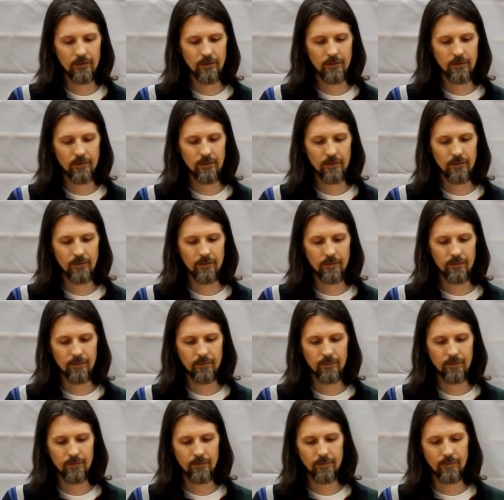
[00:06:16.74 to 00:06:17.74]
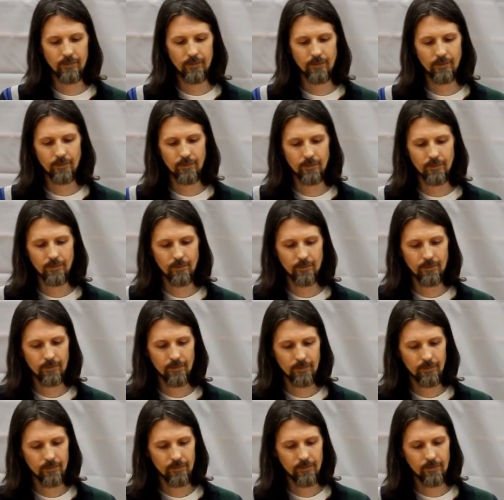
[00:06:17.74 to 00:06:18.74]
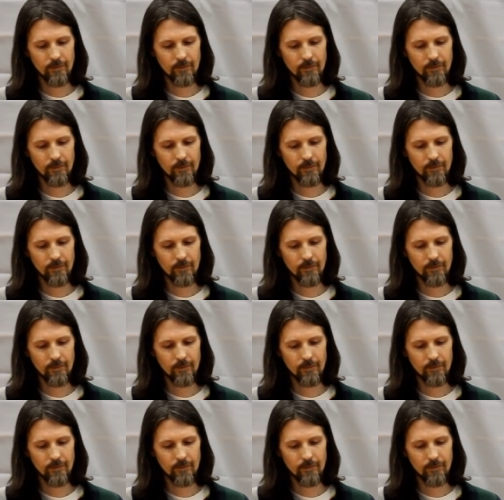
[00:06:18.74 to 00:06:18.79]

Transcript: No one is speaking in this clip.